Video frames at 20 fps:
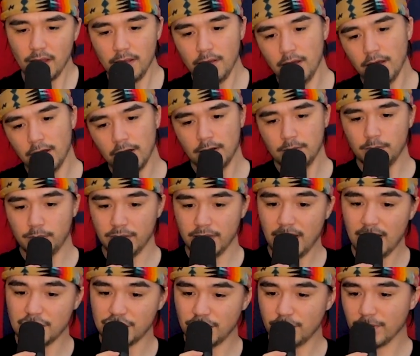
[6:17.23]
But
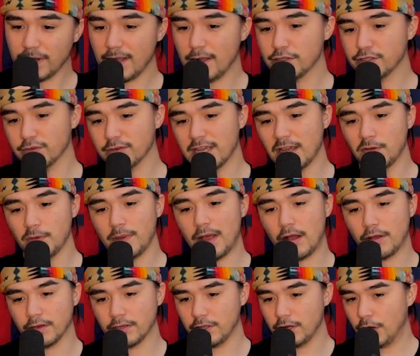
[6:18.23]
yeah, General Council came
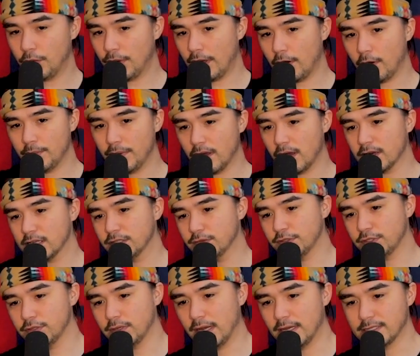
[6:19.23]
about. And you know what? I'll be honest
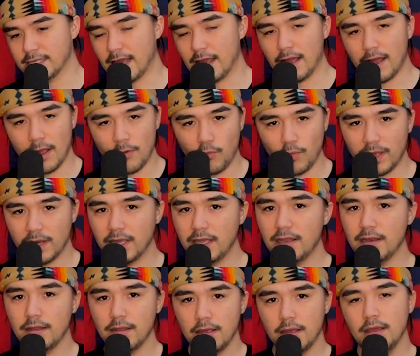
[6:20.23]
with you guys. I went
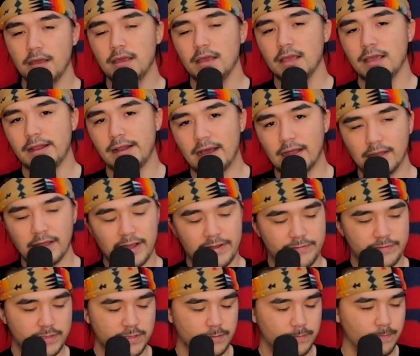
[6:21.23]
in and I
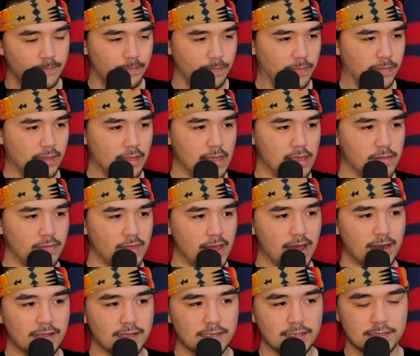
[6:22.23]
left. And
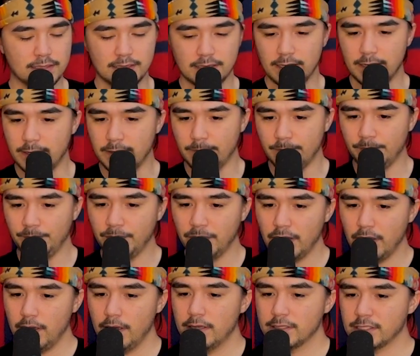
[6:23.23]
that is some
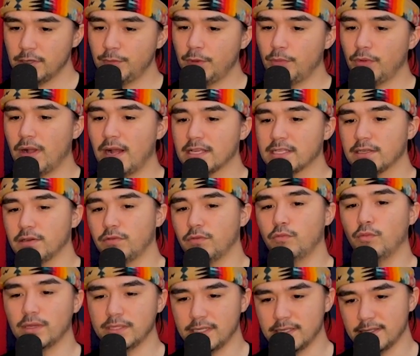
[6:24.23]
people
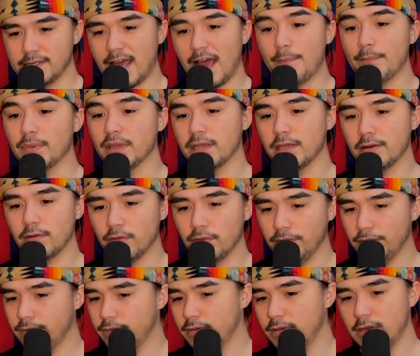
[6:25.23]
asking, what does that mean?
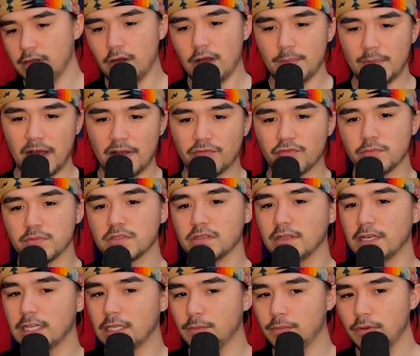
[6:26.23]
Oof, you know, I'm not from
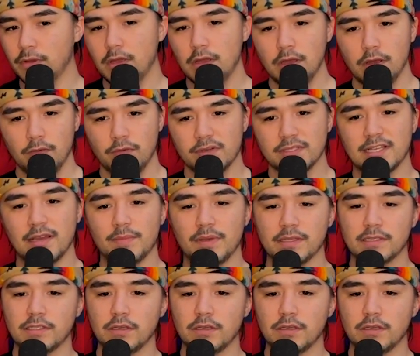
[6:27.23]
Tulalip. What does that mean?